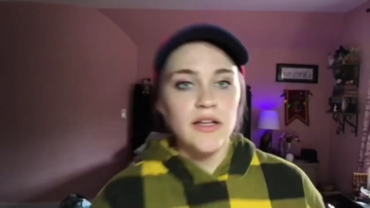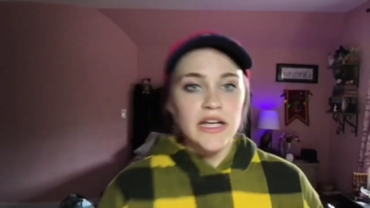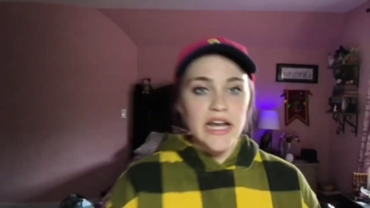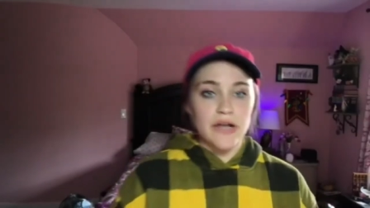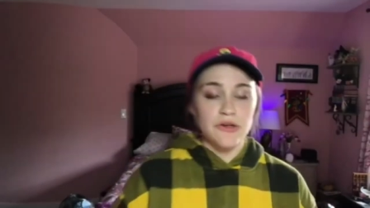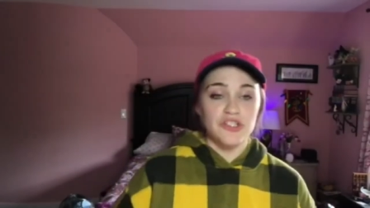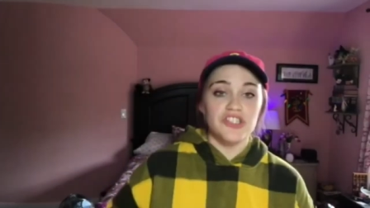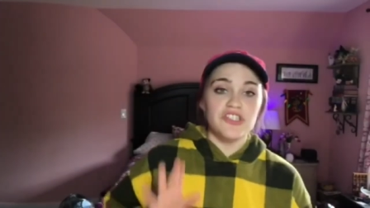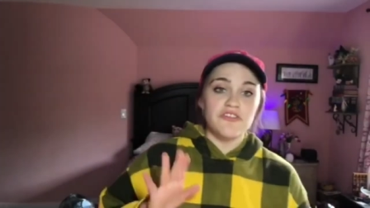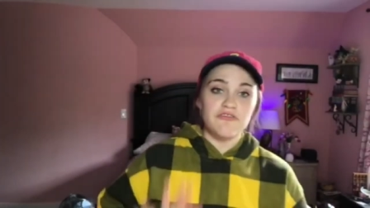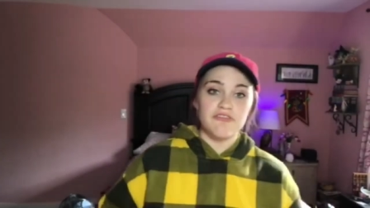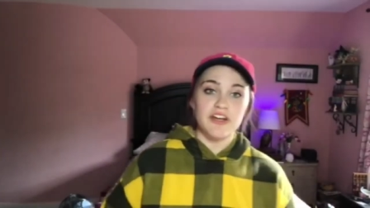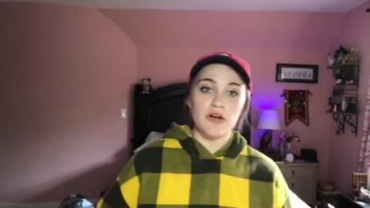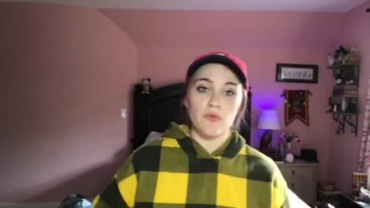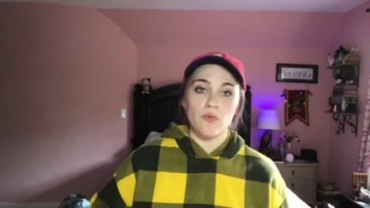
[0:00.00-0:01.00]
Now just a
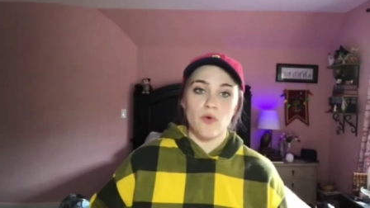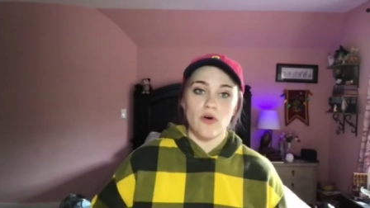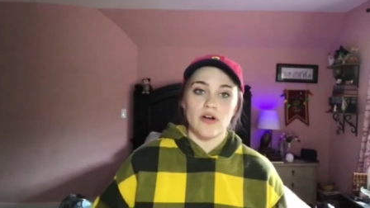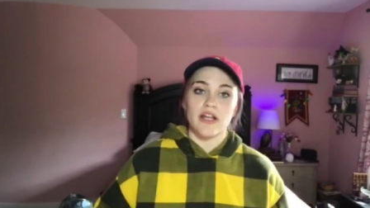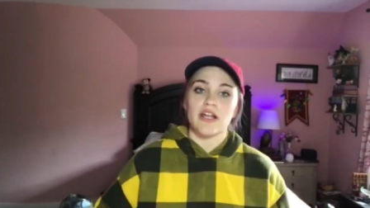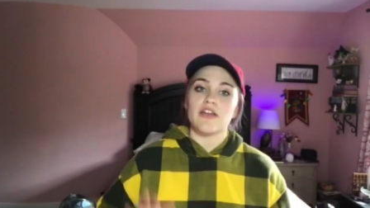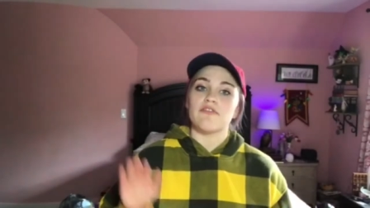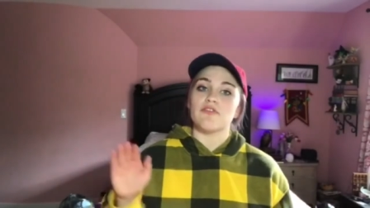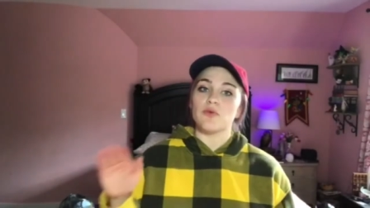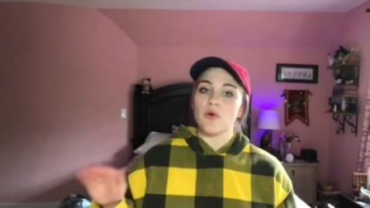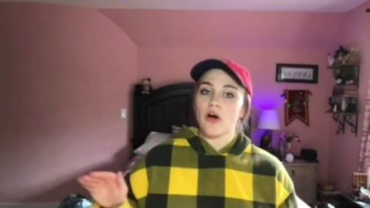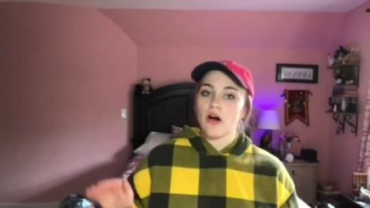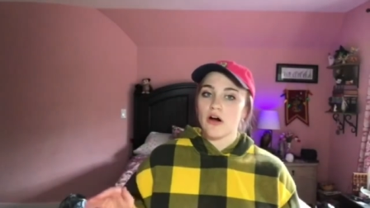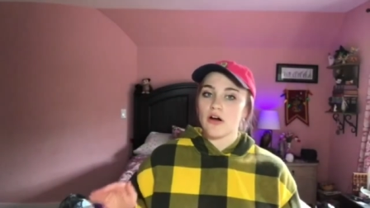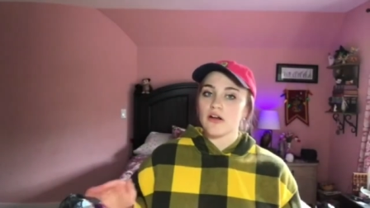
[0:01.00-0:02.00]
fair warning, if you
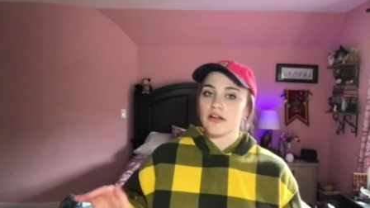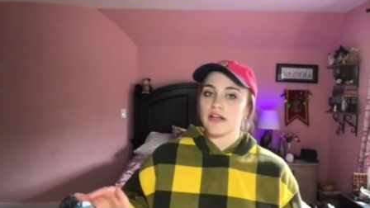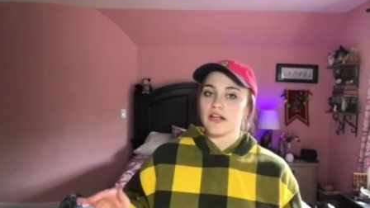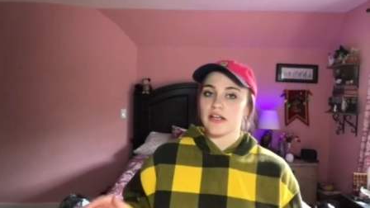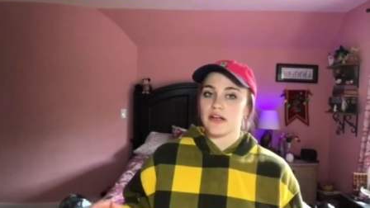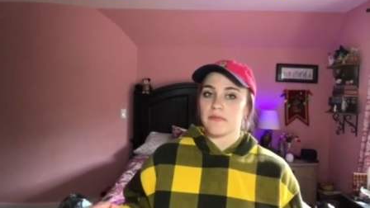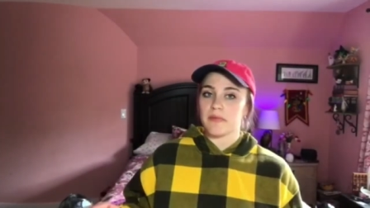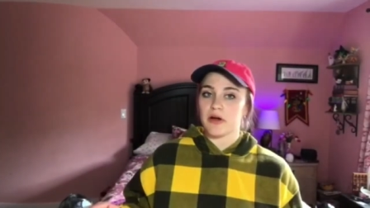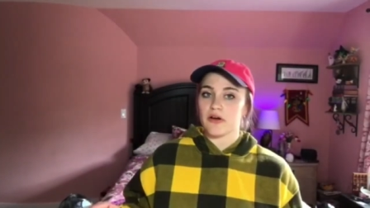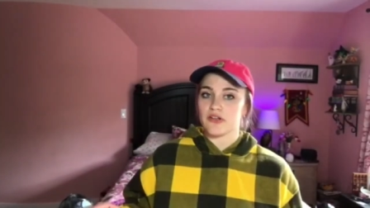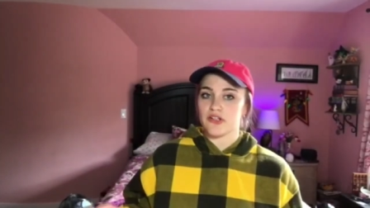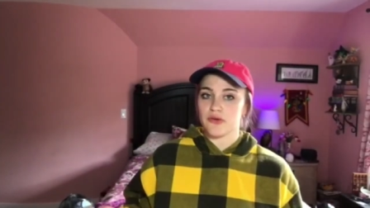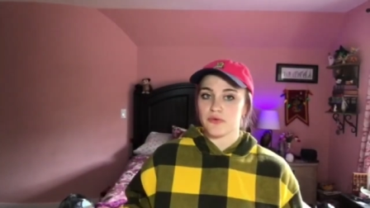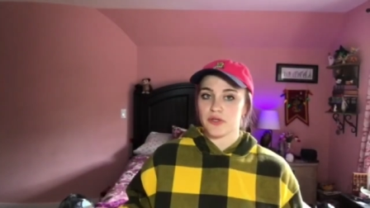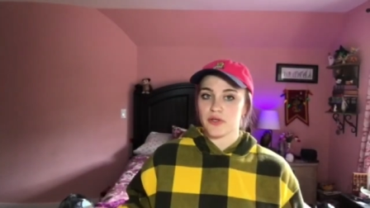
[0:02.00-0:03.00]
are gonna get a
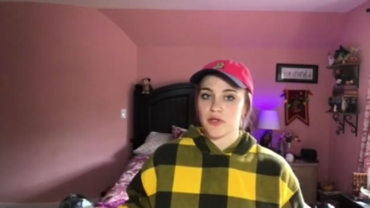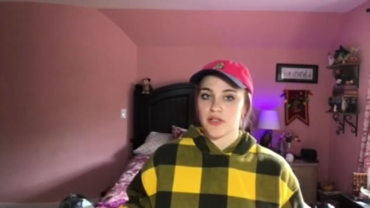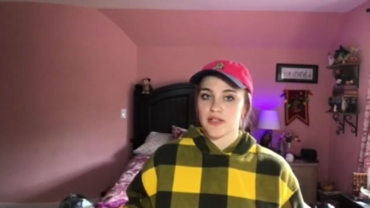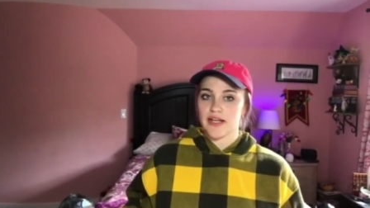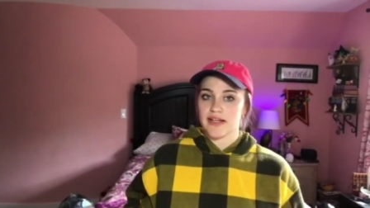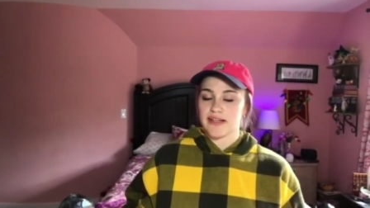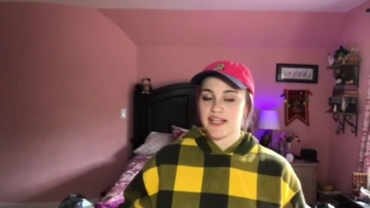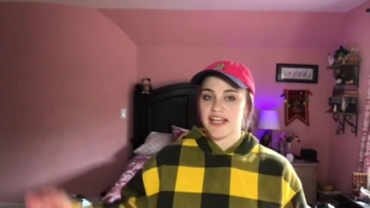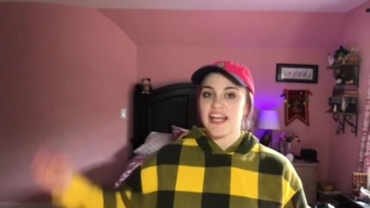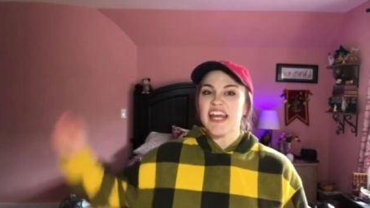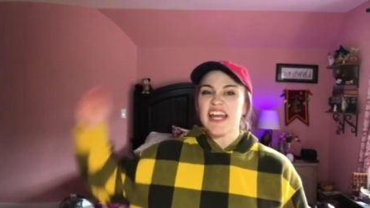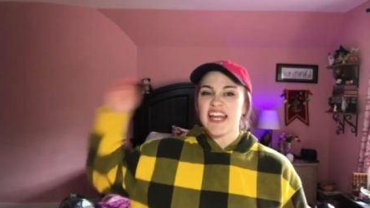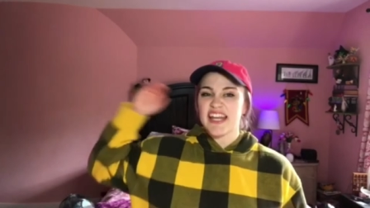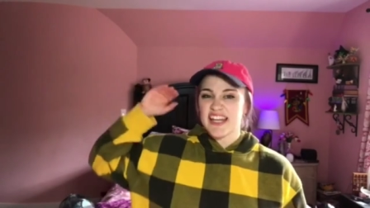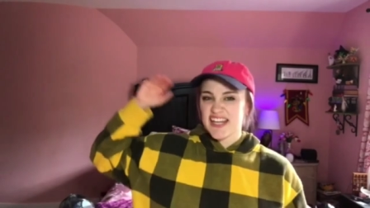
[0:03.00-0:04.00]
baritone ukulele,
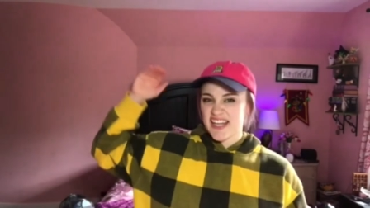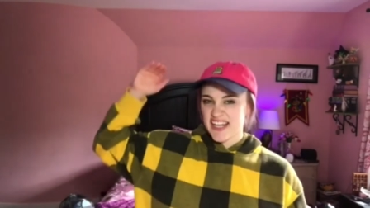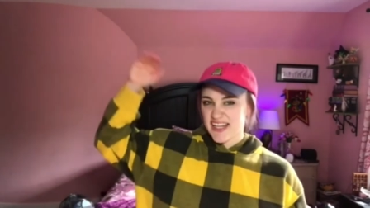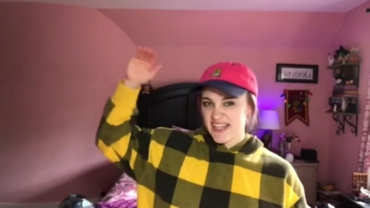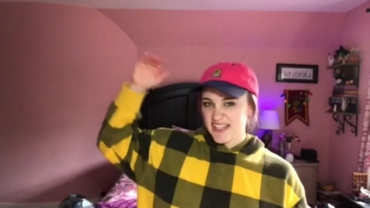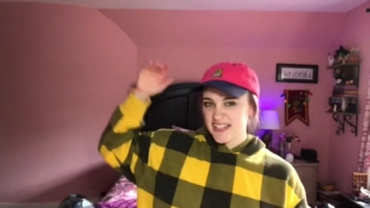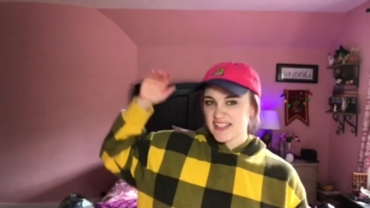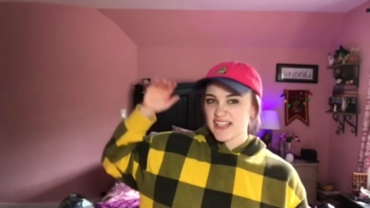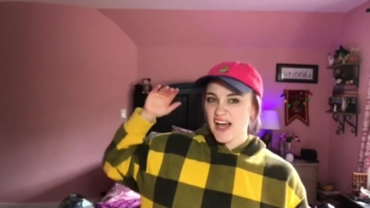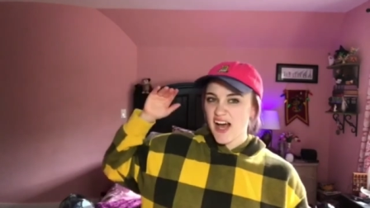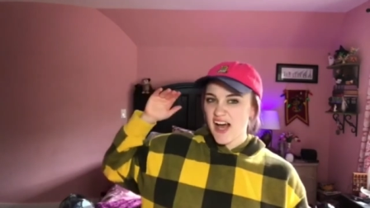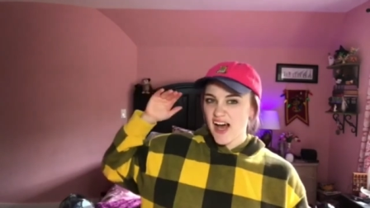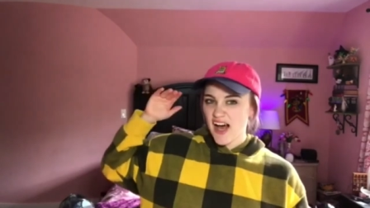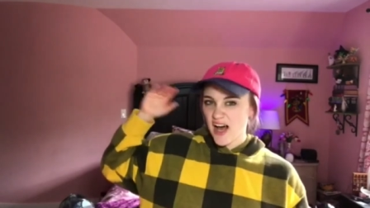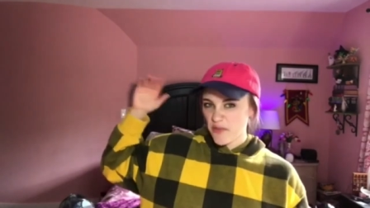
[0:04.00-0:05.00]
it is
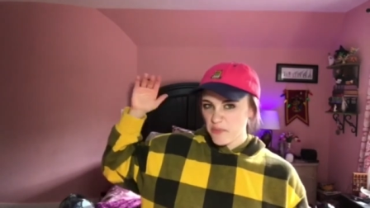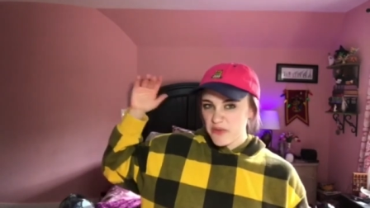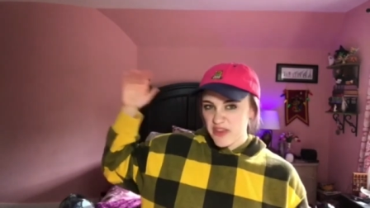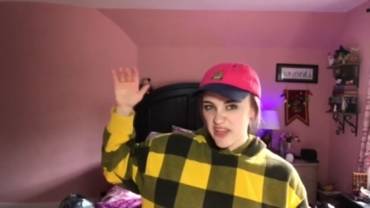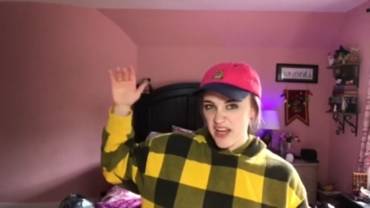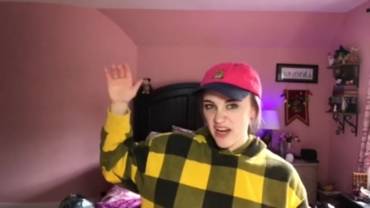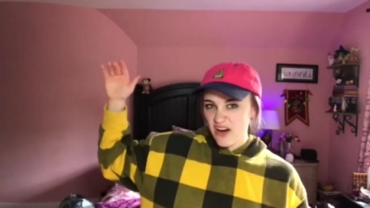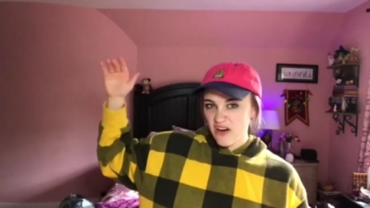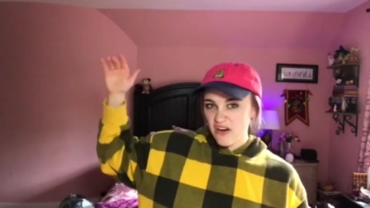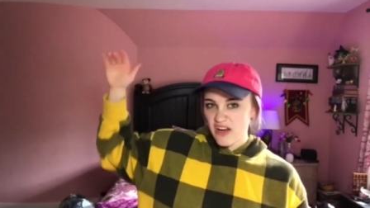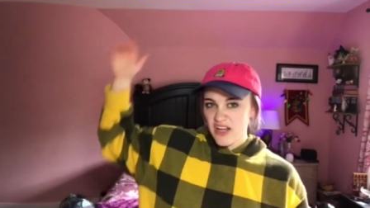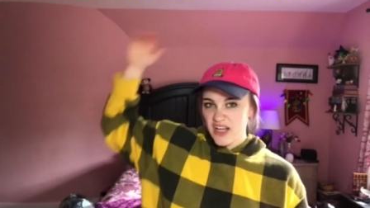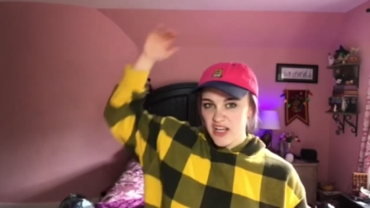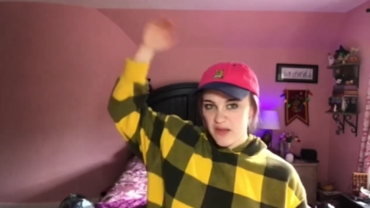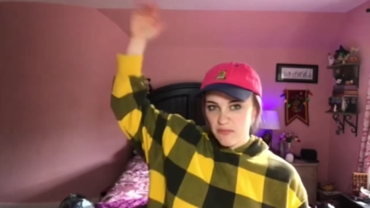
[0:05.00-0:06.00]
up there in